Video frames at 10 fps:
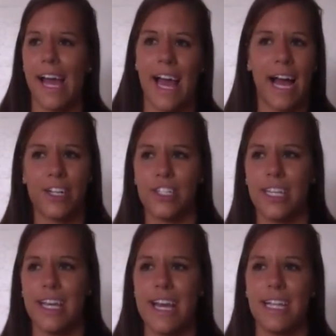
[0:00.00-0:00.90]

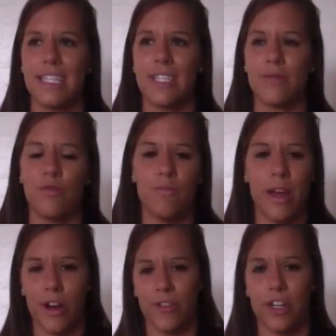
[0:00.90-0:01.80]
actually it's
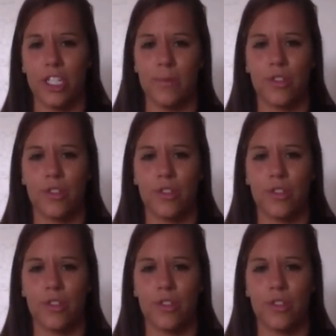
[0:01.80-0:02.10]
made our friendship